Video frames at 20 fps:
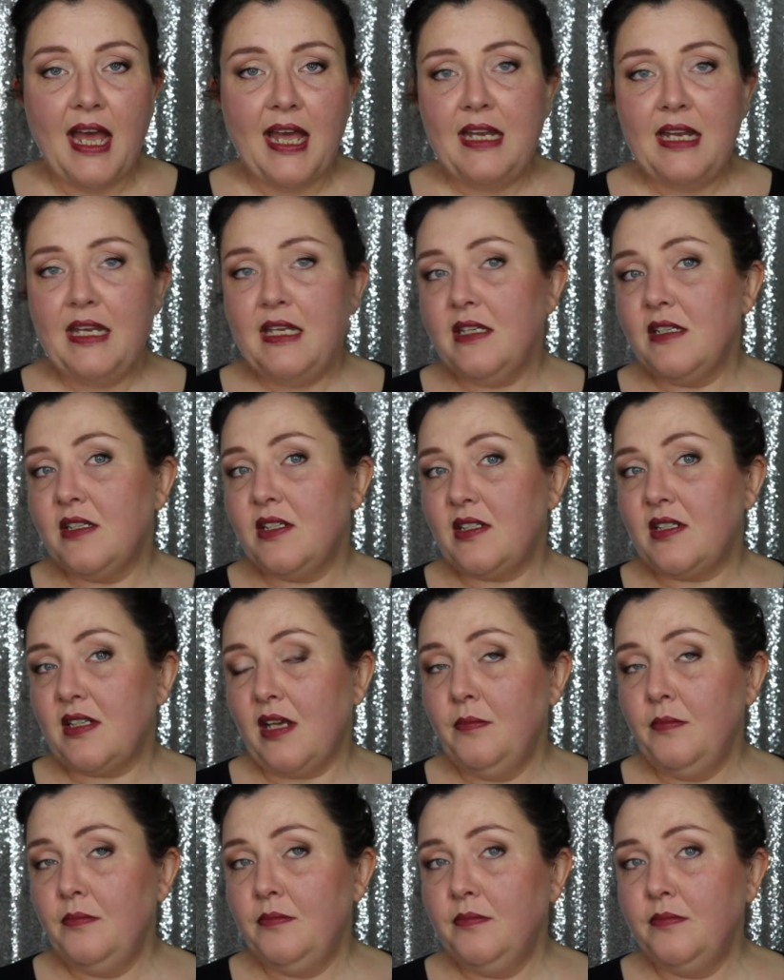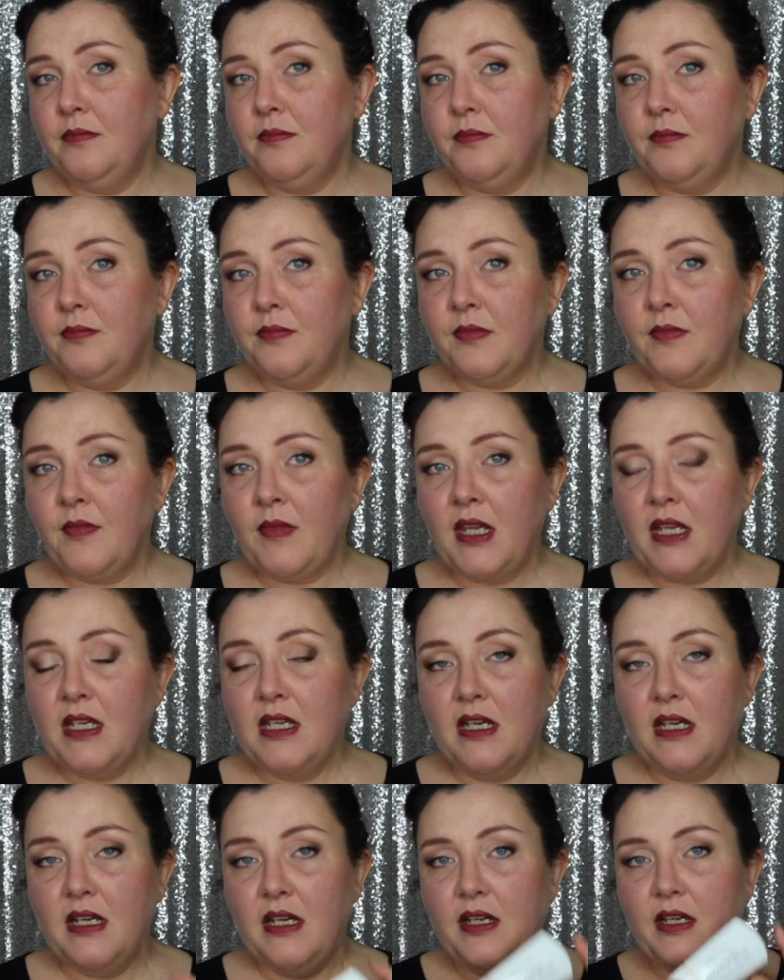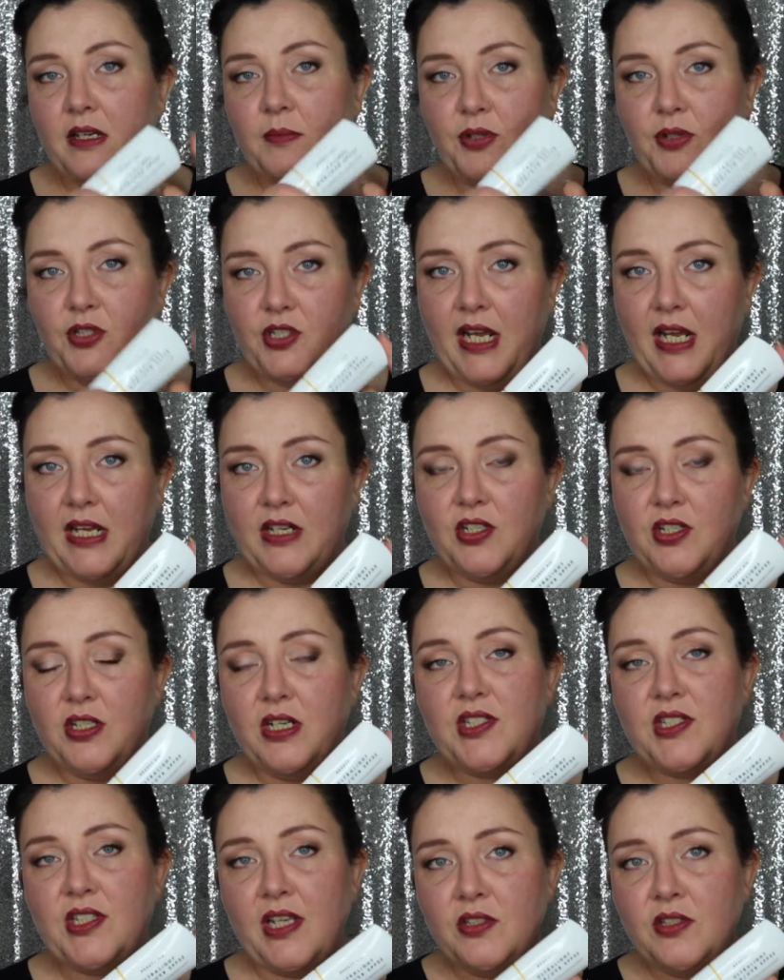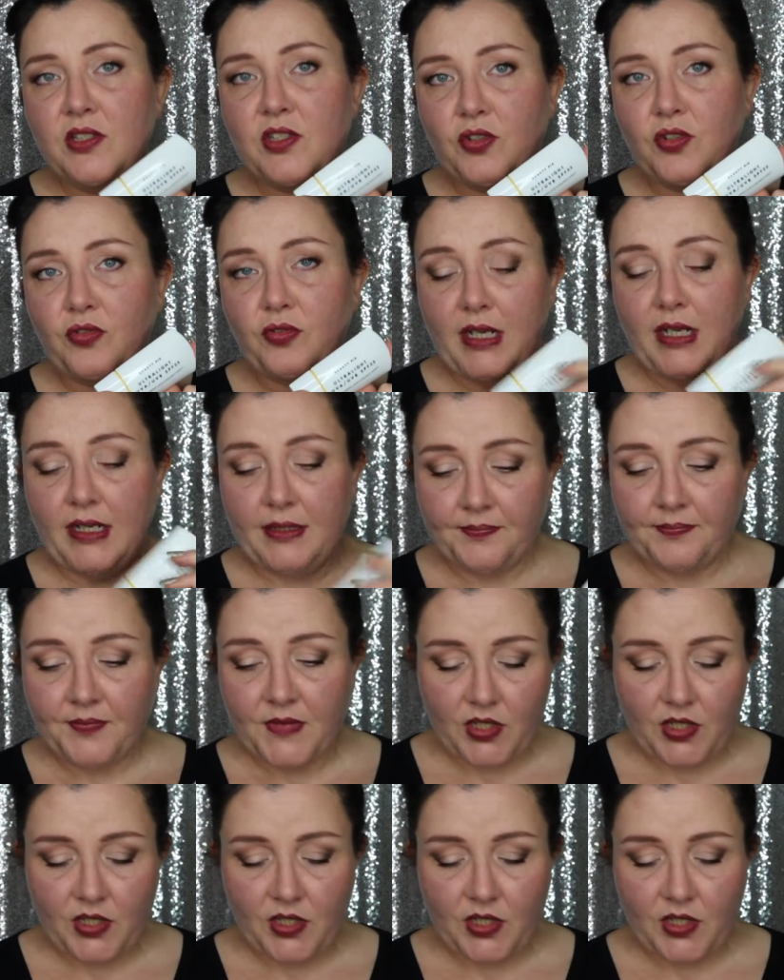a sun protection, a sunscreen.